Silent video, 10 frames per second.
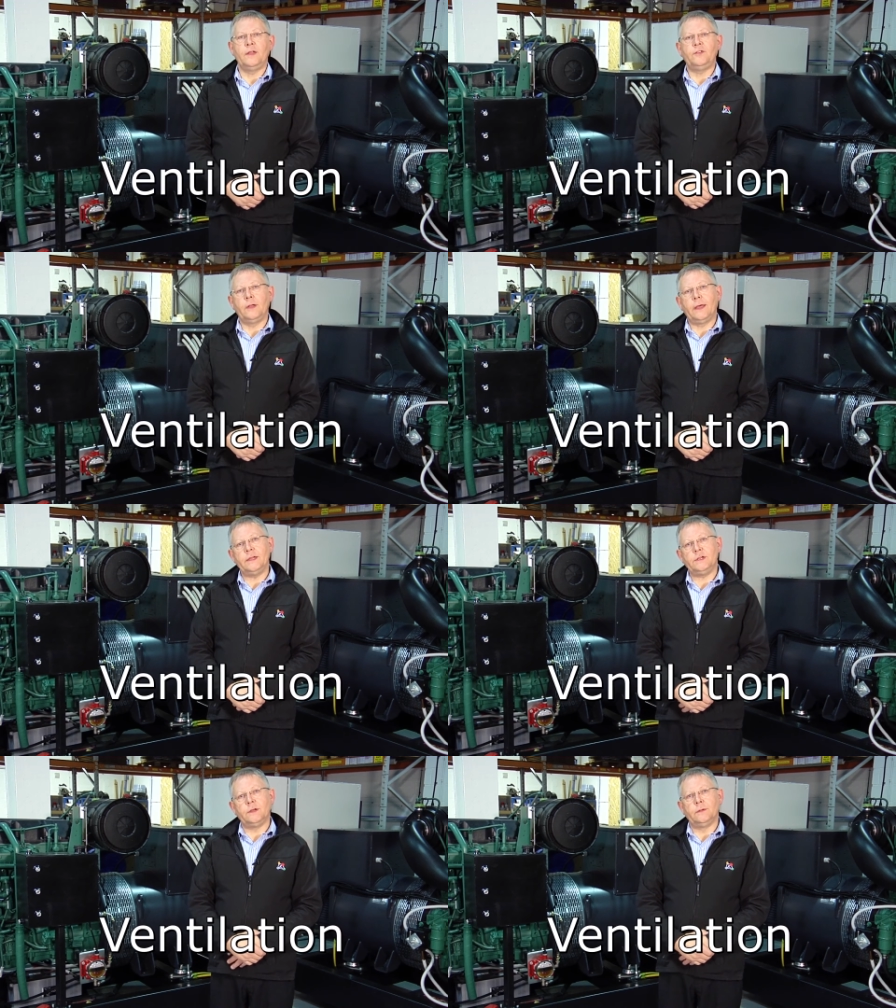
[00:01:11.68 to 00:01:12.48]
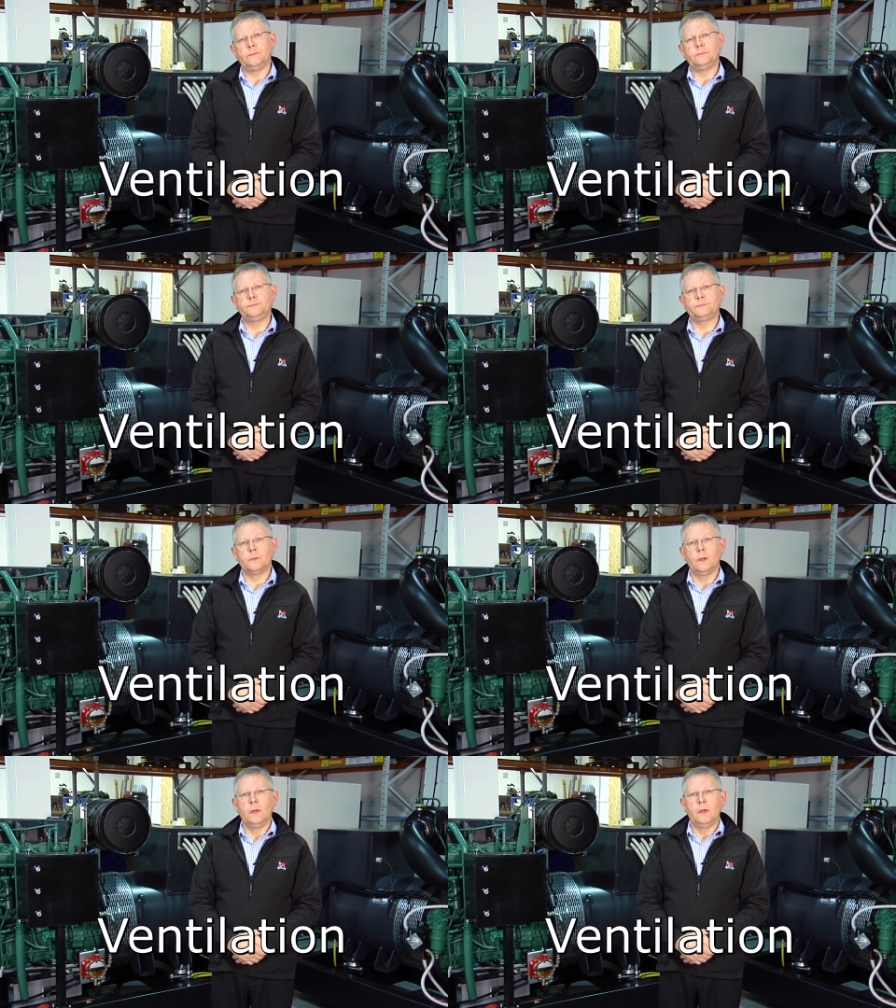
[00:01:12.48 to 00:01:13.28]
Ventilation.
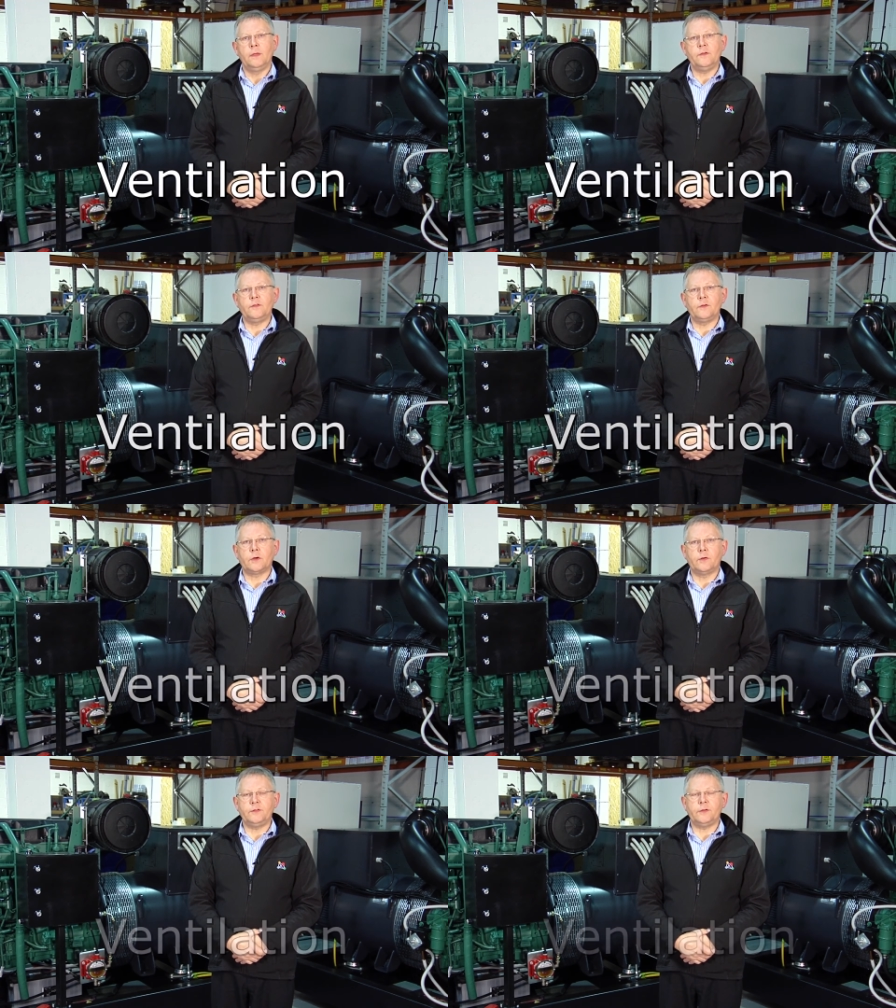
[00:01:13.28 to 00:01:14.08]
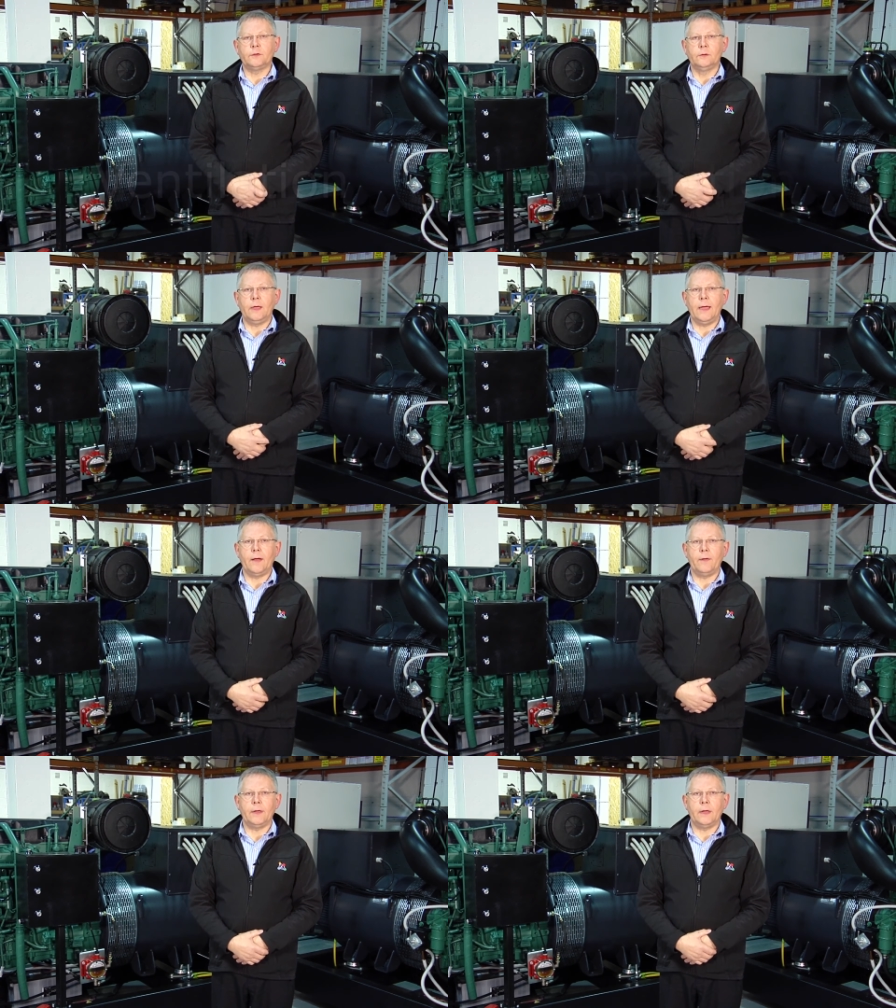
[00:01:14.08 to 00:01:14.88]
This is a critical
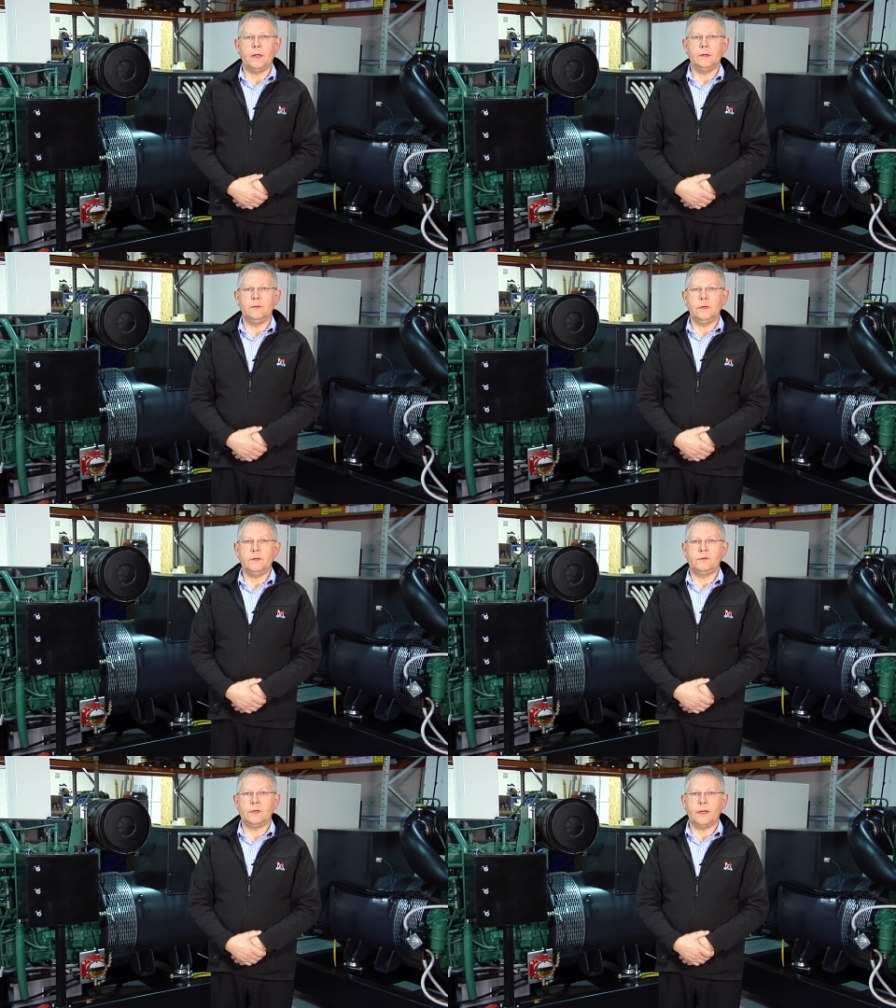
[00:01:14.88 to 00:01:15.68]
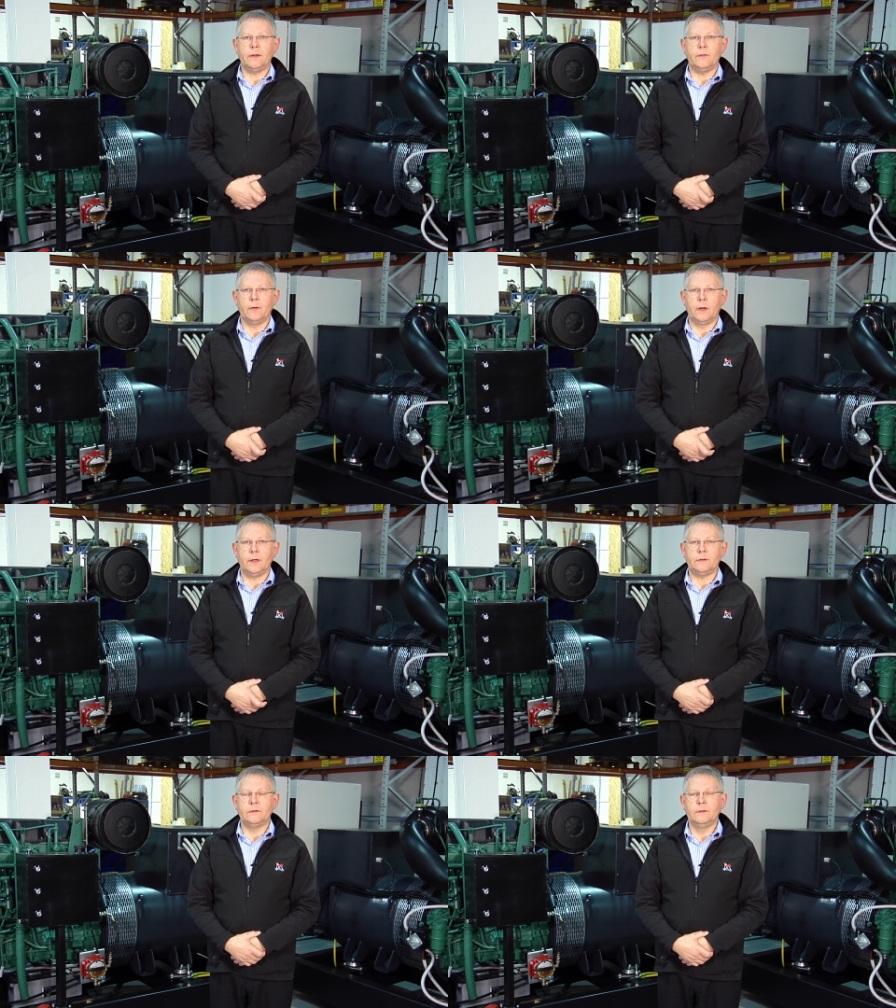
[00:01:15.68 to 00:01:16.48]
area and you need to get it
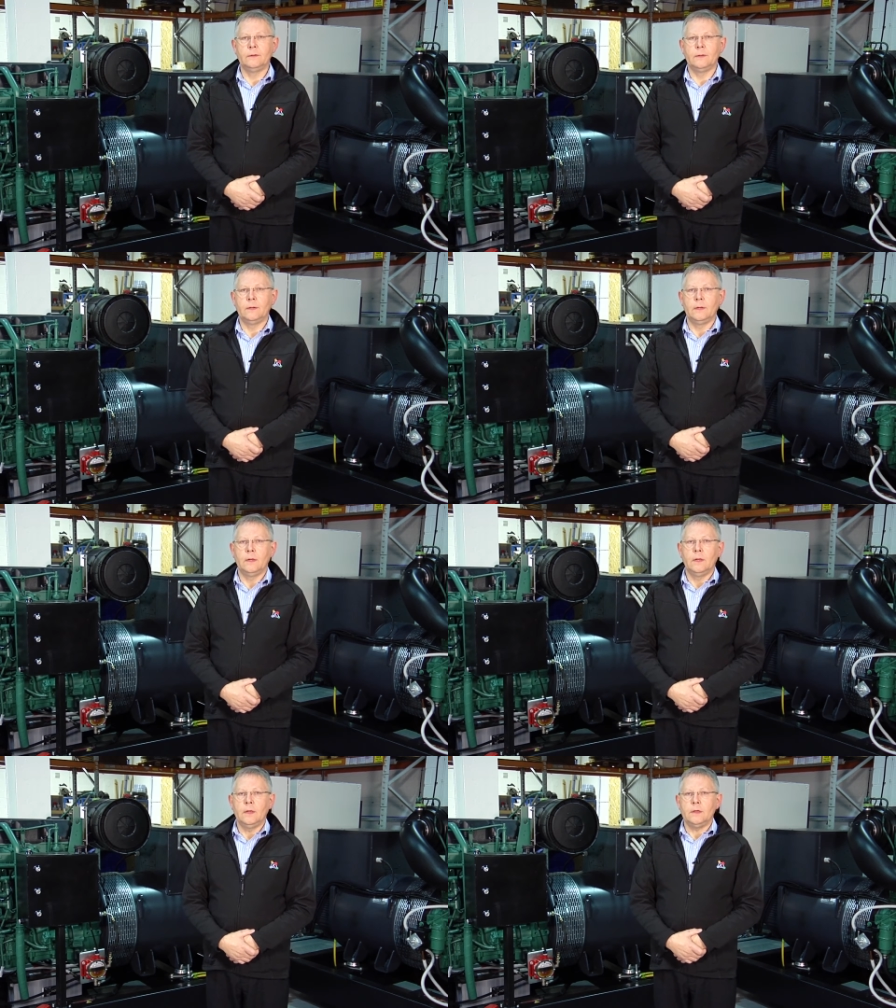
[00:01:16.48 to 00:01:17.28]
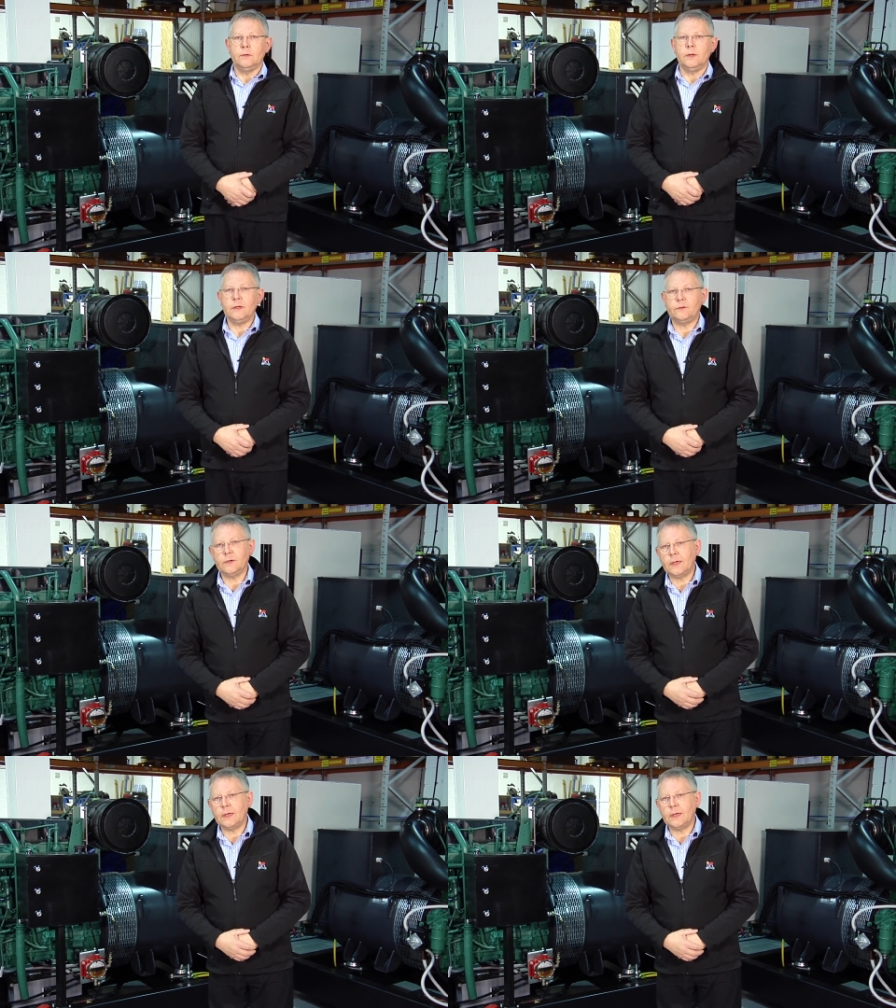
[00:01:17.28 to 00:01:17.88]
right. You need to